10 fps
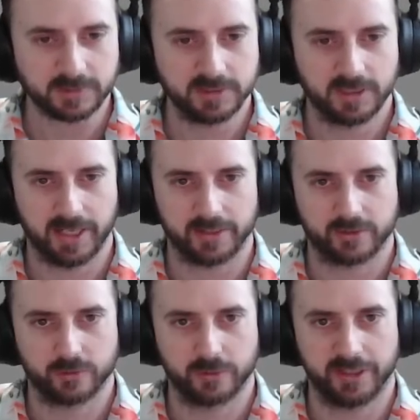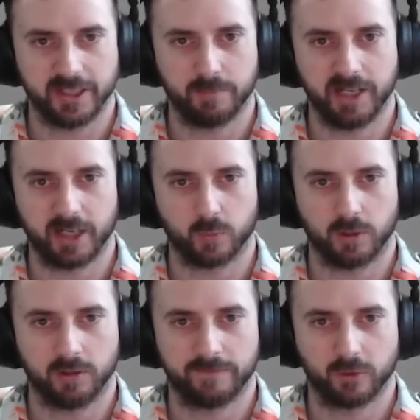I extruded that back
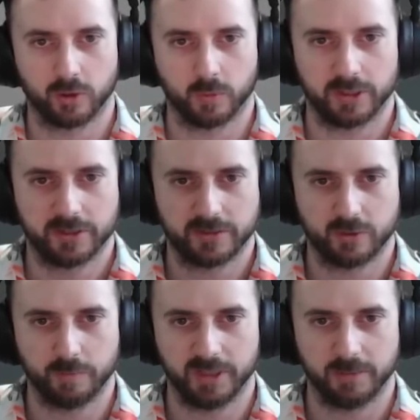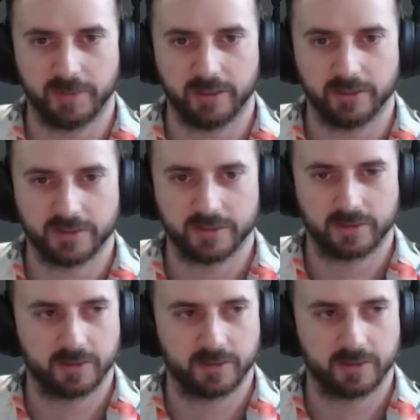wall forwards 2 millimeters.